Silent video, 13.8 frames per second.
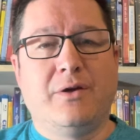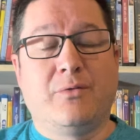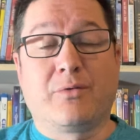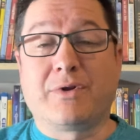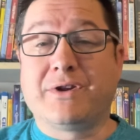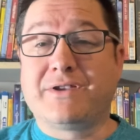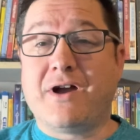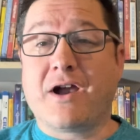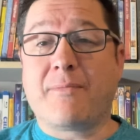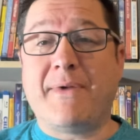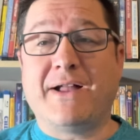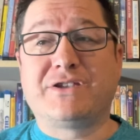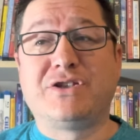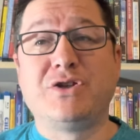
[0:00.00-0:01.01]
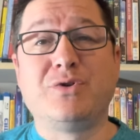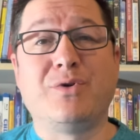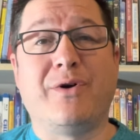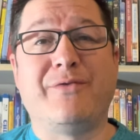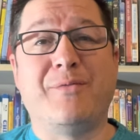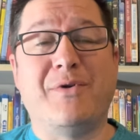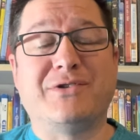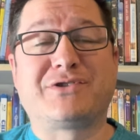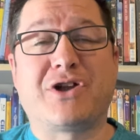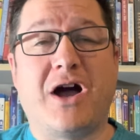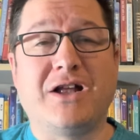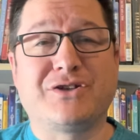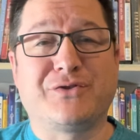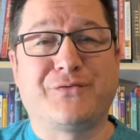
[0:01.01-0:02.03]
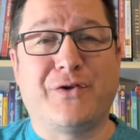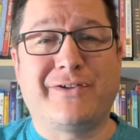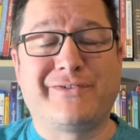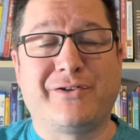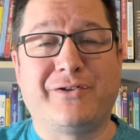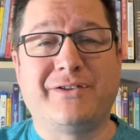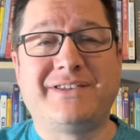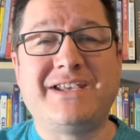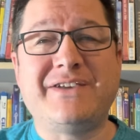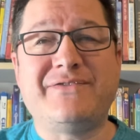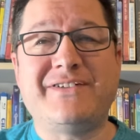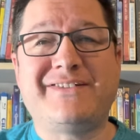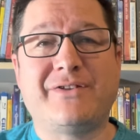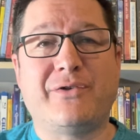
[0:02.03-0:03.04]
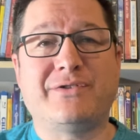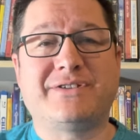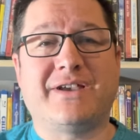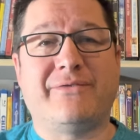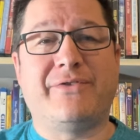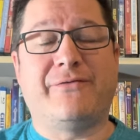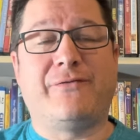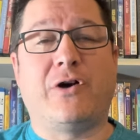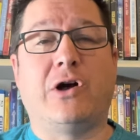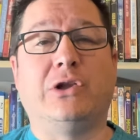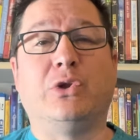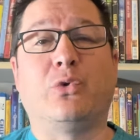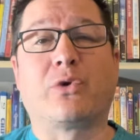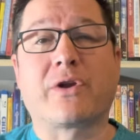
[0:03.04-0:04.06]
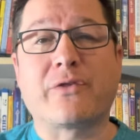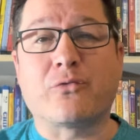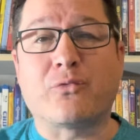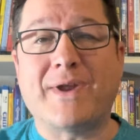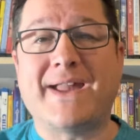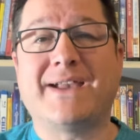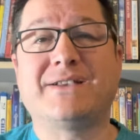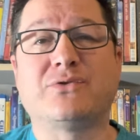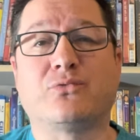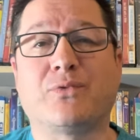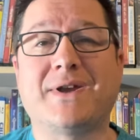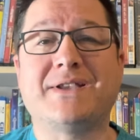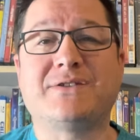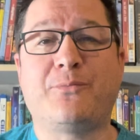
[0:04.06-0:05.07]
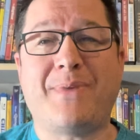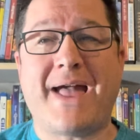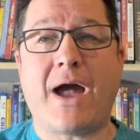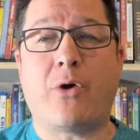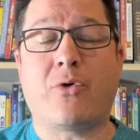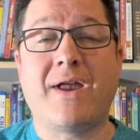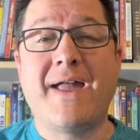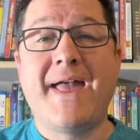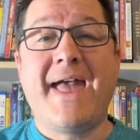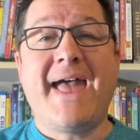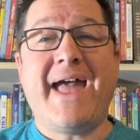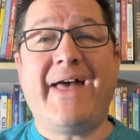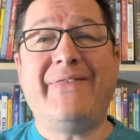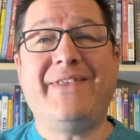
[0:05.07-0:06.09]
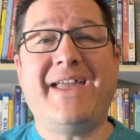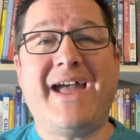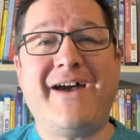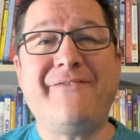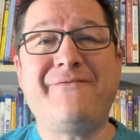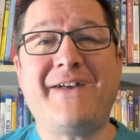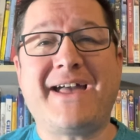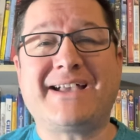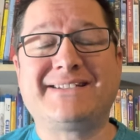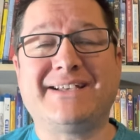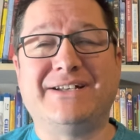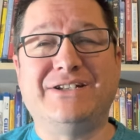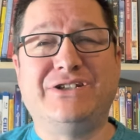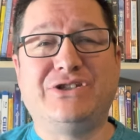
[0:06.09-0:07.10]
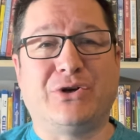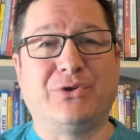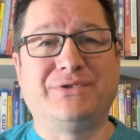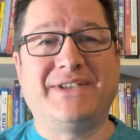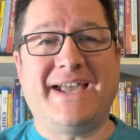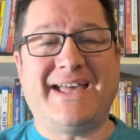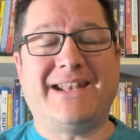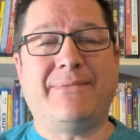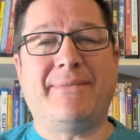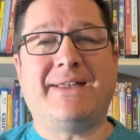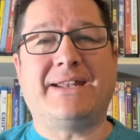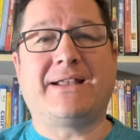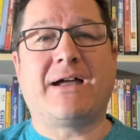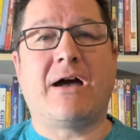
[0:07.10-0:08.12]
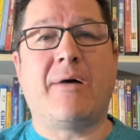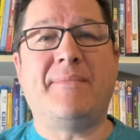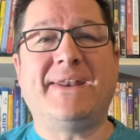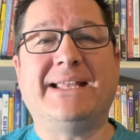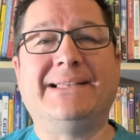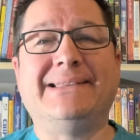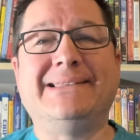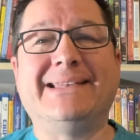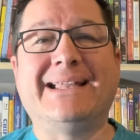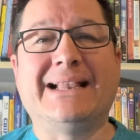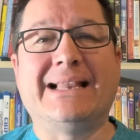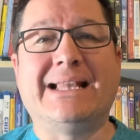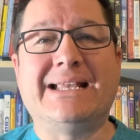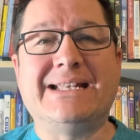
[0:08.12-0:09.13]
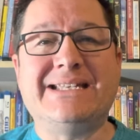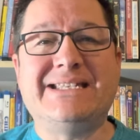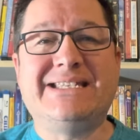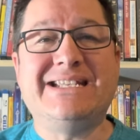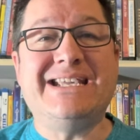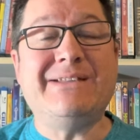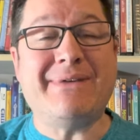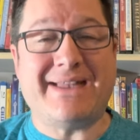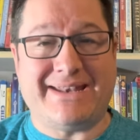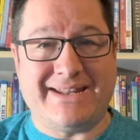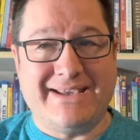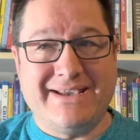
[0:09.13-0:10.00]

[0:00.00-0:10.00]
We're going to talk about two of the most controversial TV shows of the fall, Lord of the Rings, Rings of Power, and the FX adult animated comedy Little Demon.